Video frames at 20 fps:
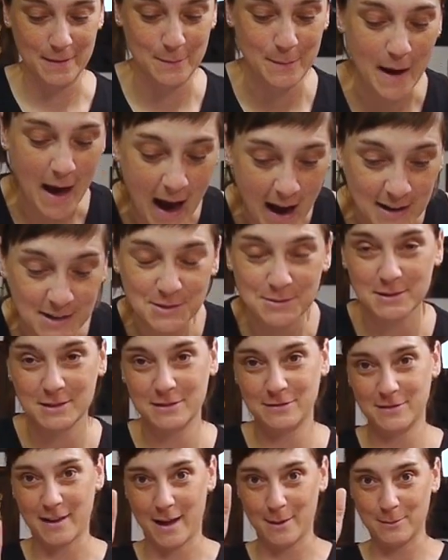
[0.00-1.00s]
patchwork
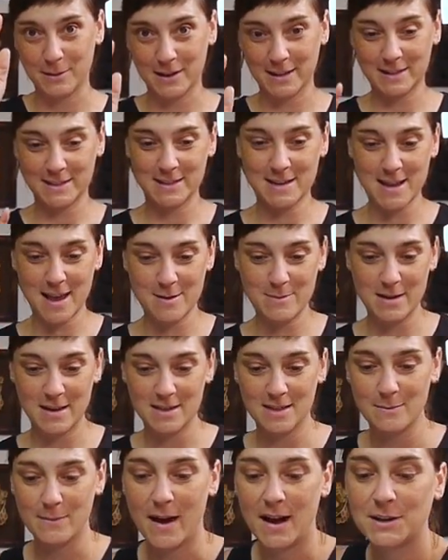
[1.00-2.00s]
fabric today,
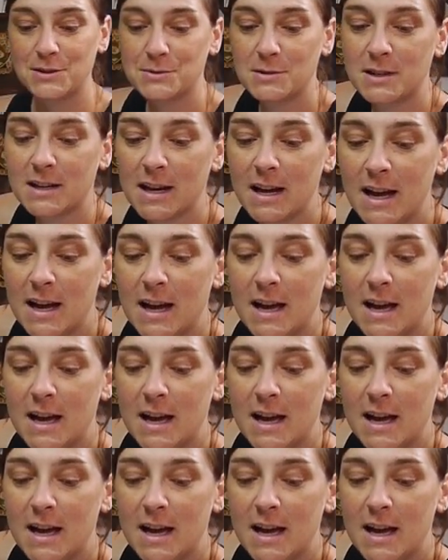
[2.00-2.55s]
making the patchwork